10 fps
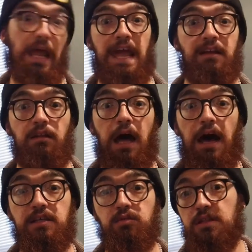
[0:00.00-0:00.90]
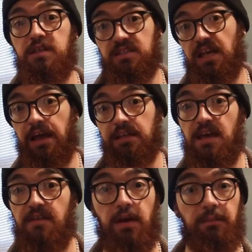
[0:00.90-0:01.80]
analyze with the
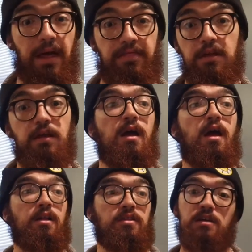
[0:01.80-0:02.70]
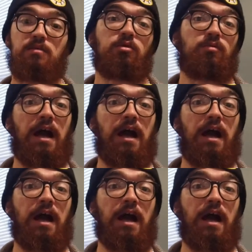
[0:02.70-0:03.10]
scientific method the human